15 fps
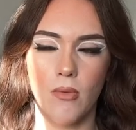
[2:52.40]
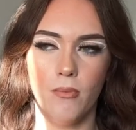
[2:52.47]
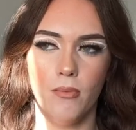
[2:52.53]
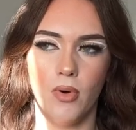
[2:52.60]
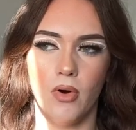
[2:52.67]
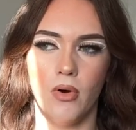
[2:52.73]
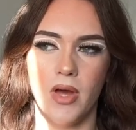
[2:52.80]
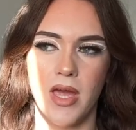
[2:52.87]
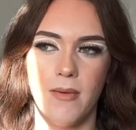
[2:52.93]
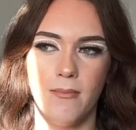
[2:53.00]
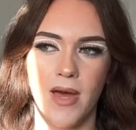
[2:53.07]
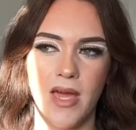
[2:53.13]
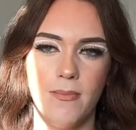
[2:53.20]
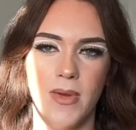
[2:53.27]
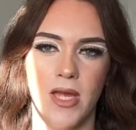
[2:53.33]
But in
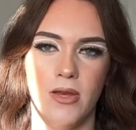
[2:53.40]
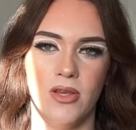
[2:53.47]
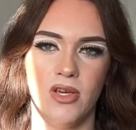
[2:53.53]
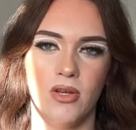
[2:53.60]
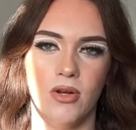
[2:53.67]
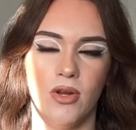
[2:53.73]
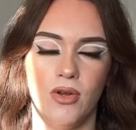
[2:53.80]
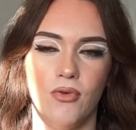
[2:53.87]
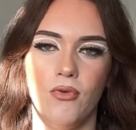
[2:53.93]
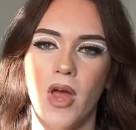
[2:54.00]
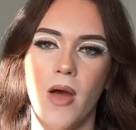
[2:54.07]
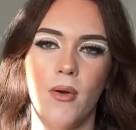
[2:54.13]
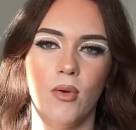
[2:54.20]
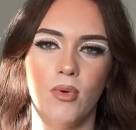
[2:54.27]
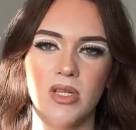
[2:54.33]
my opinion, no,
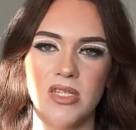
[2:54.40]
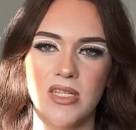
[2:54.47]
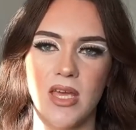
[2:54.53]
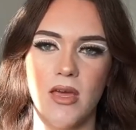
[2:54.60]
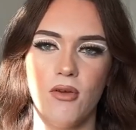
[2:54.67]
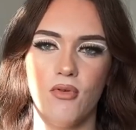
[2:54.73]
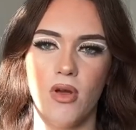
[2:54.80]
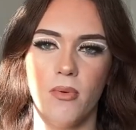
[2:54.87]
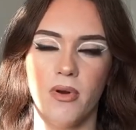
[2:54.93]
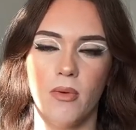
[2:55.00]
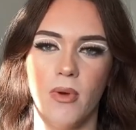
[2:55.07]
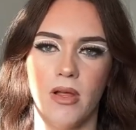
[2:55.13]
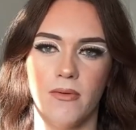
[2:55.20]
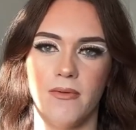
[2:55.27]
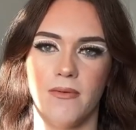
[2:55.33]
I wouldn't say I grew up in a
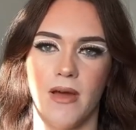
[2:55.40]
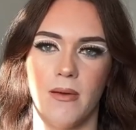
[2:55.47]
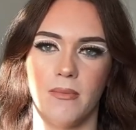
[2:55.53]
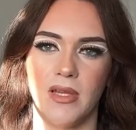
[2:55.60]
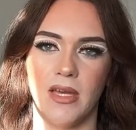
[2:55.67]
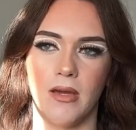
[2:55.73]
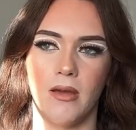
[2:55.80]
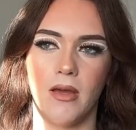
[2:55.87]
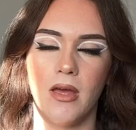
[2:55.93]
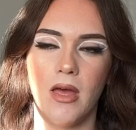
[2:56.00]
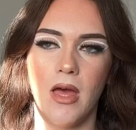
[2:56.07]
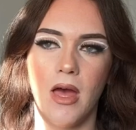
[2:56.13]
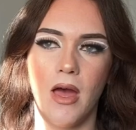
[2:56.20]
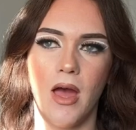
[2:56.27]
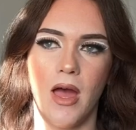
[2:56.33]
wealthy family.
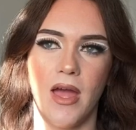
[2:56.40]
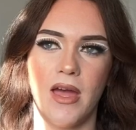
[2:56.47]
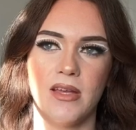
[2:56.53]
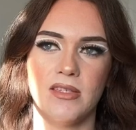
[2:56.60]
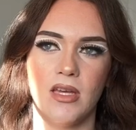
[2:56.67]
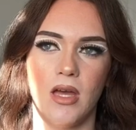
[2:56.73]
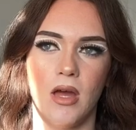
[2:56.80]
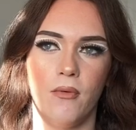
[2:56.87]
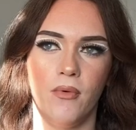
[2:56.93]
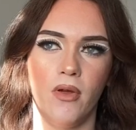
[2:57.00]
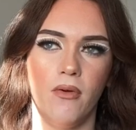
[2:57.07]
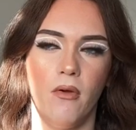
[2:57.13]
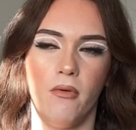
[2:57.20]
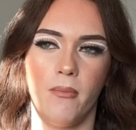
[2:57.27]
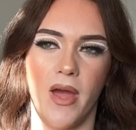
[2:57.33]
I had a roof
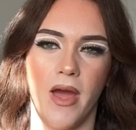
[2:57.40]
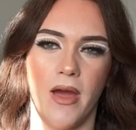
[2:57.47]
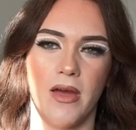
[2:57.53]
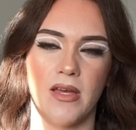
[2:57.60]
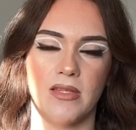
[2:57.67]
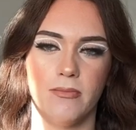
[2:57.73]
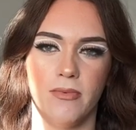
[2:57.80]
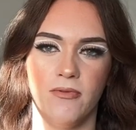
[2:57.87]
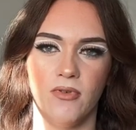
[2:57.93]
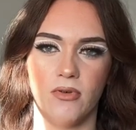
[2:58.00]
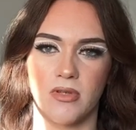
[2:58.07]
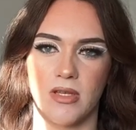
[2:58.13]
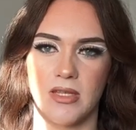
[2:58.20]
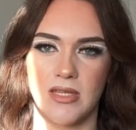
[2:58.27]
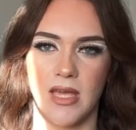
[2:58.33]
over my head, food
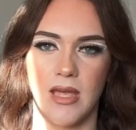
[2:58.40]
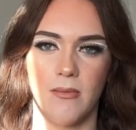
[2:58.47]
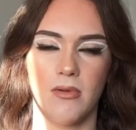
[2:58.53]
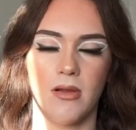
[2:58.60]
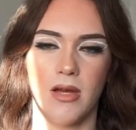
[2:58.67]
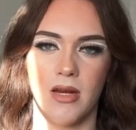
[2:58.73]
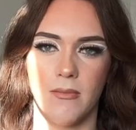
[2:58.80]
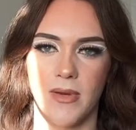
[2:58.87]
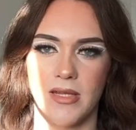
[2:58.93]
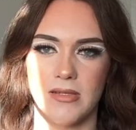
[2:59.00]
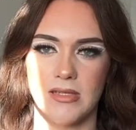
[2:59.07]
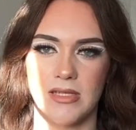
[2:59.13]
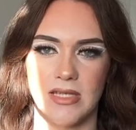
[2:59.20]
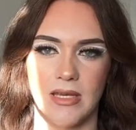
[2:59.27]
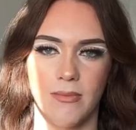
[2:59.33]
on the table, and a bed to
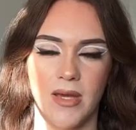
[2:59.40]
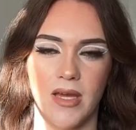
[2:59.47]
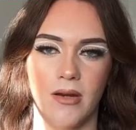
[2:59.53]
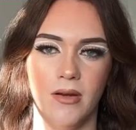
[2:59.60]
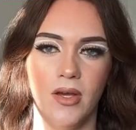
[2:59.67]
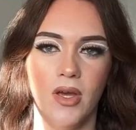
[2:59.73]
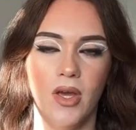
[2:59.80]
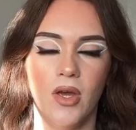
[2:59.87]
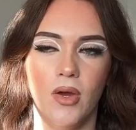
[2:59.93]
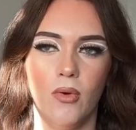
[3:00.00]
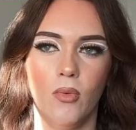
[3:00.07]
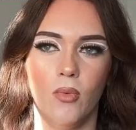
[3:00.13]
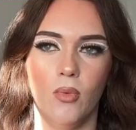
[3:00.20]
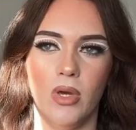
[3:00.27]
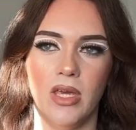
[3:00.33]
sleep in.
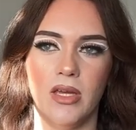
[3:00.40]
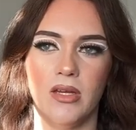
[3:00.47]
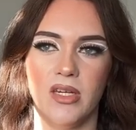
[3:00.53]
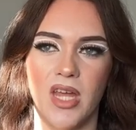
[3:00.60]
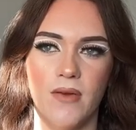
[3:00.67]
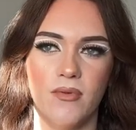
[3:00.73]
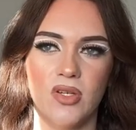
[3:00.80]
We never